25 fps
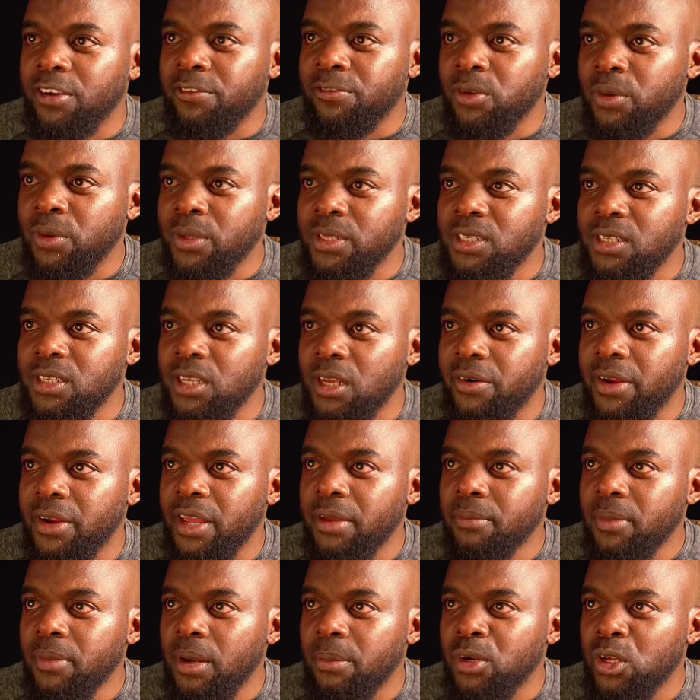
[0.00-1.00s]
Fluent
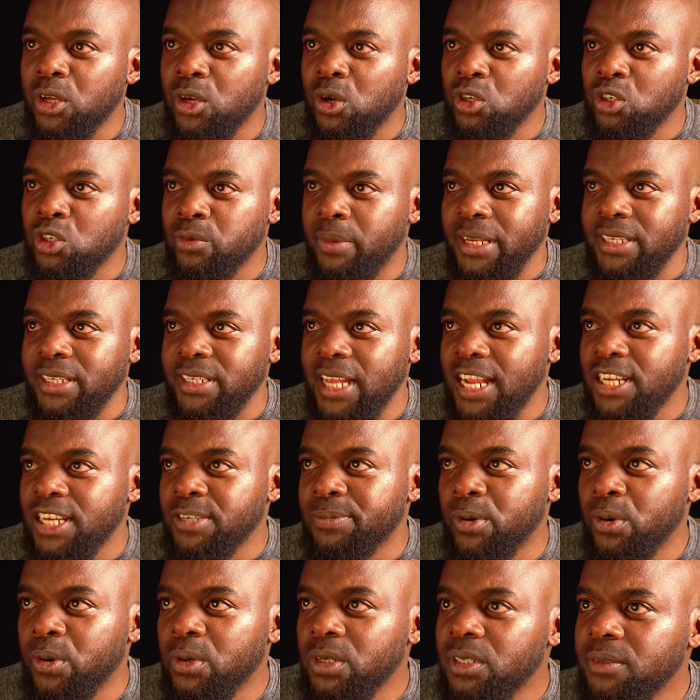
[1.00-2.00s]
CRM. I'm gonna go to my
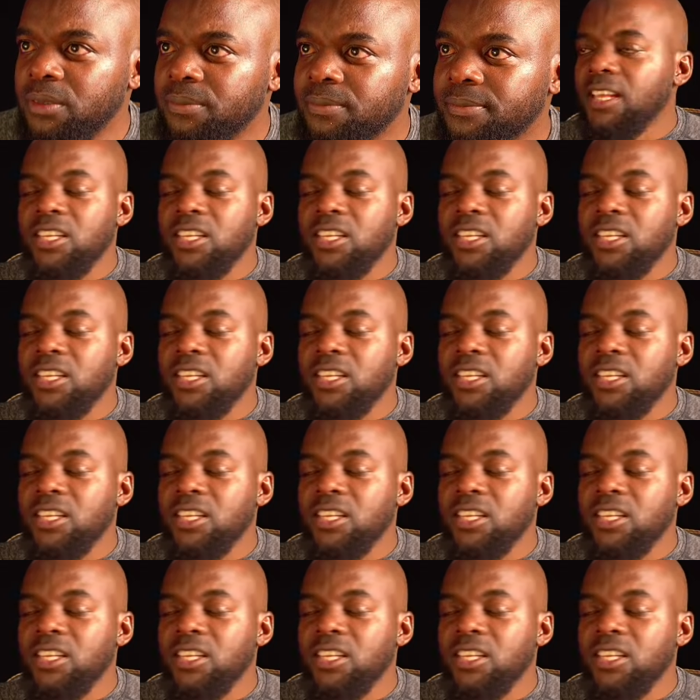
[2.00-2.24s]
dashboard.